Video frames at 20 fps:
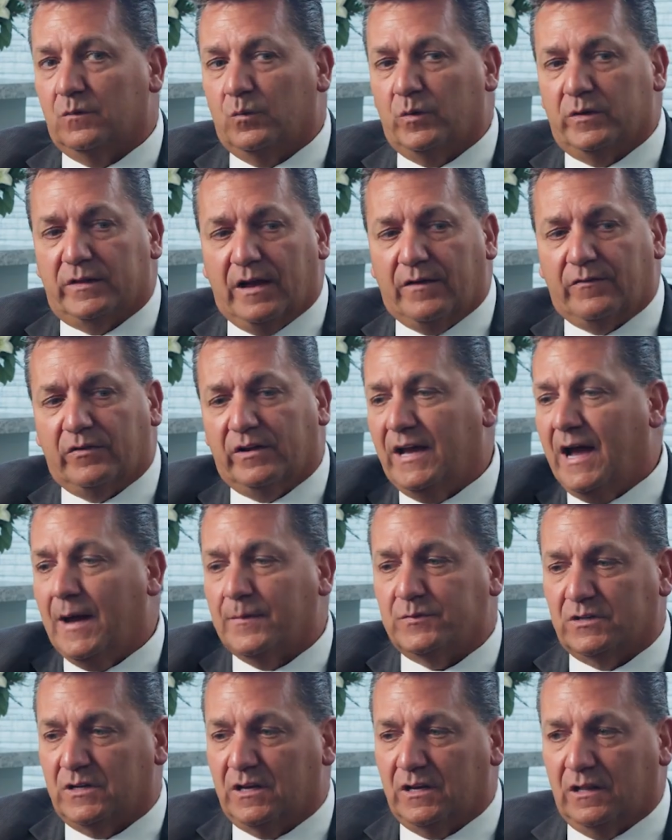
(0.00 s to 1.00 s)
With every
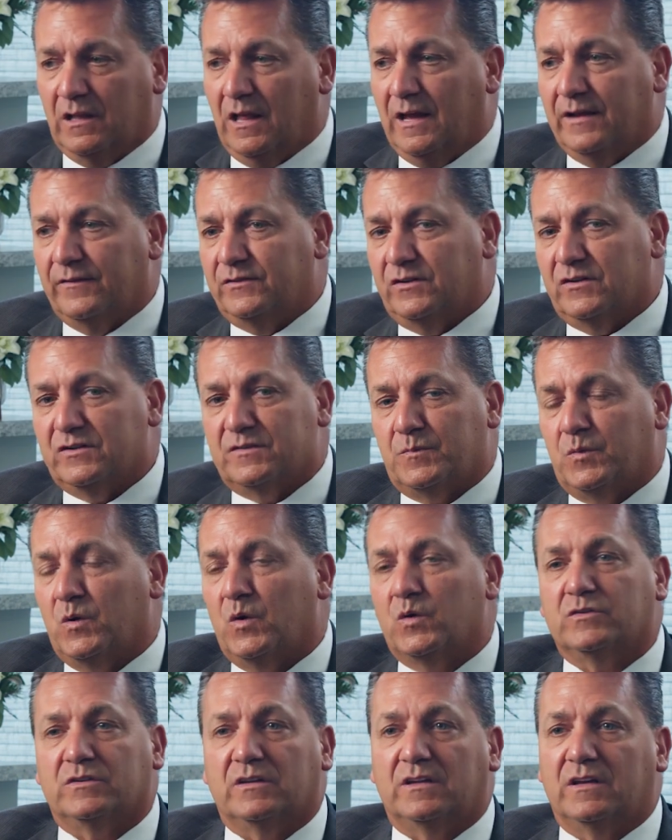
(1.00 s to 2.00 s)
option in life, there's
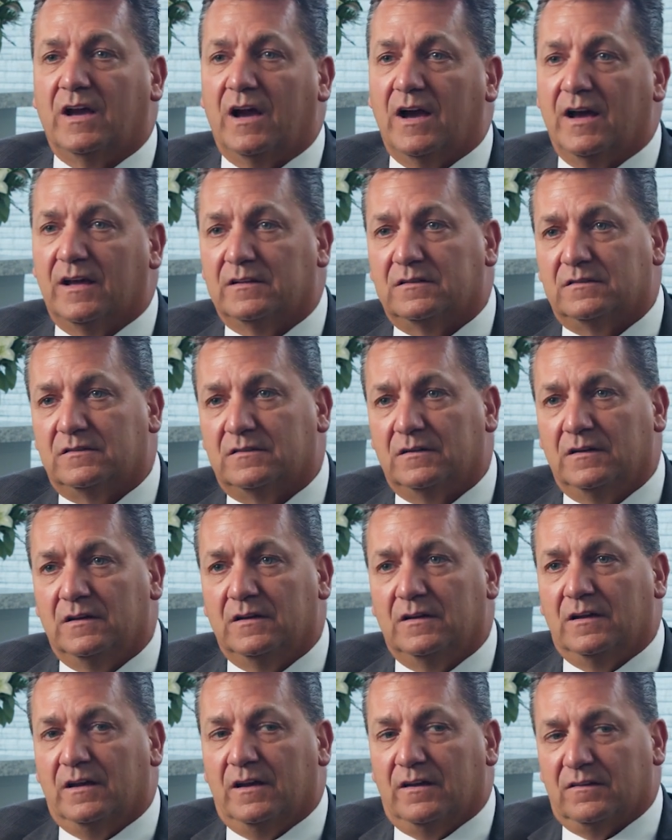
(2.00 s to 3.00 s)
pros and cons.
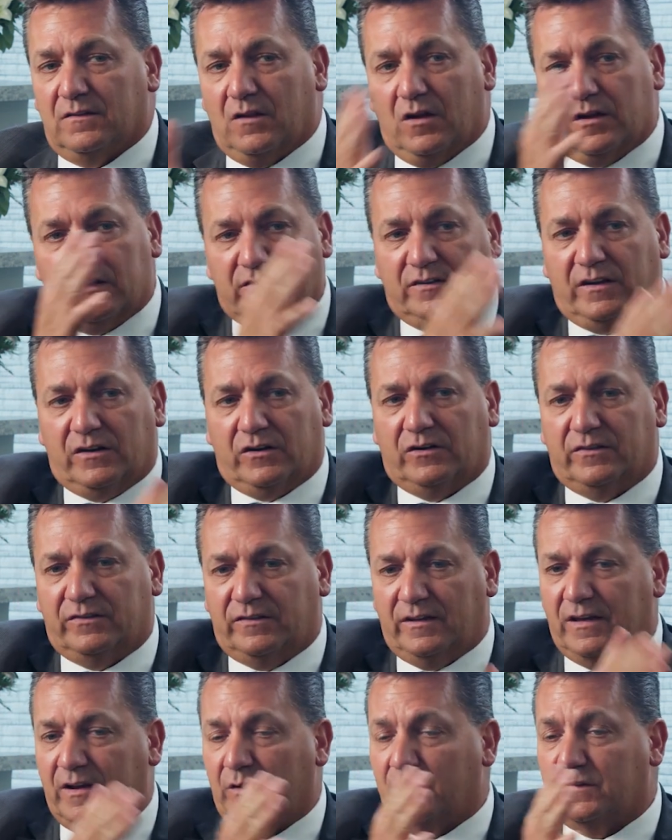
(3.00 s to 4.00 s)
As long as I
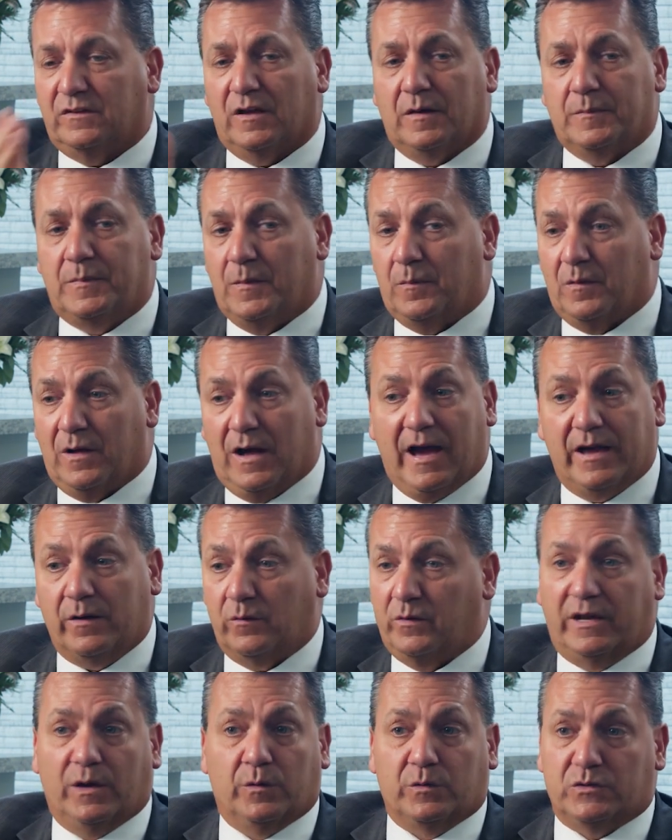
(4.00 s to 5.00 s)
understand, I always tell people, I
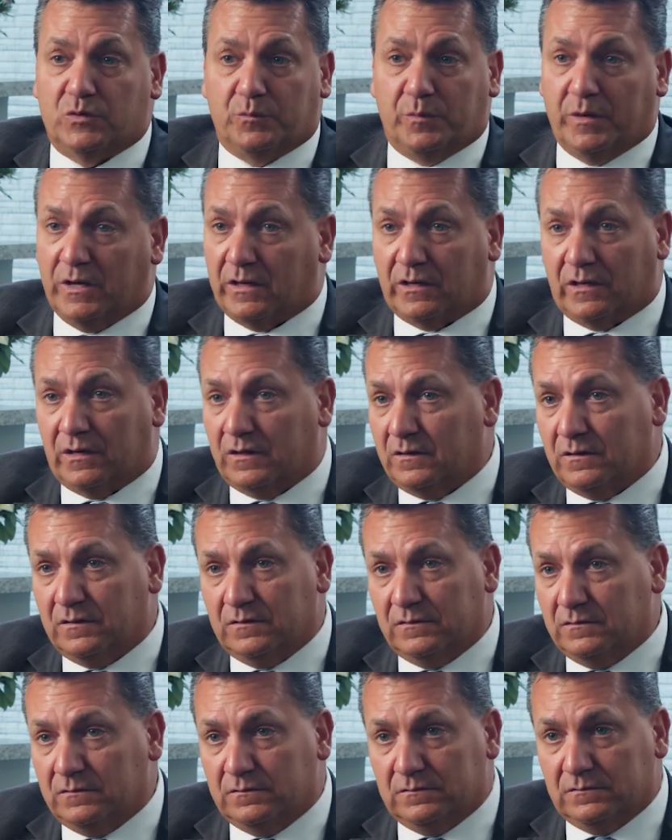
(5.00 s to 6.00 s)
don't care what you pick,
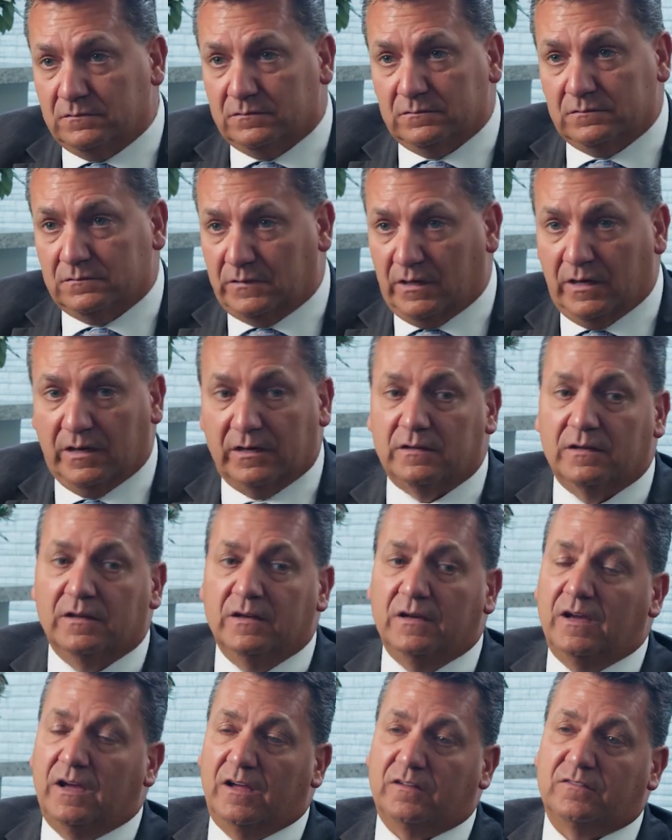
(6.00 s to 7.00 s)
okay?
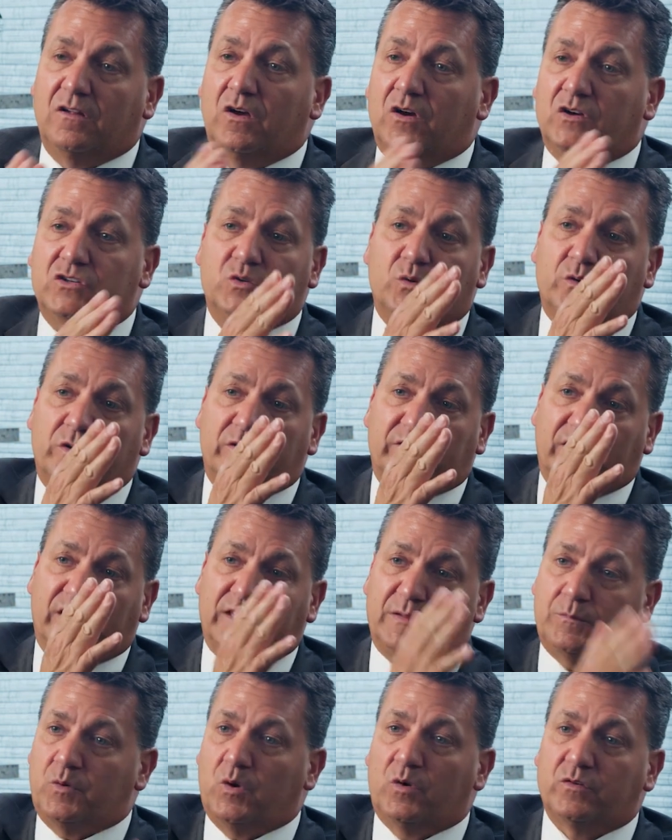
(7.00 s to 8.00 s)
As long as you understand
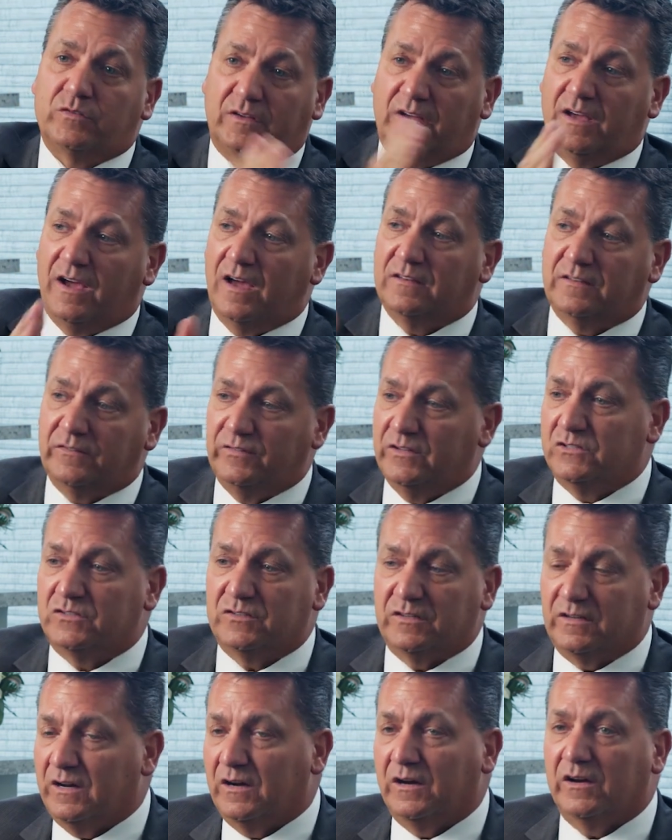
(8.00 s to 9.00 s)
the pros and cons of each
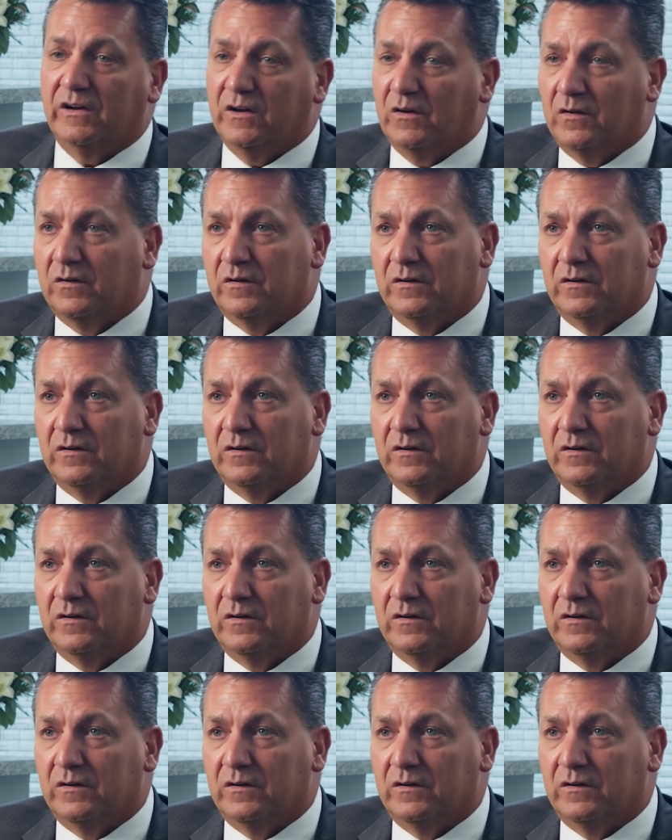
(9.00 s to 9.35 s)
scenario.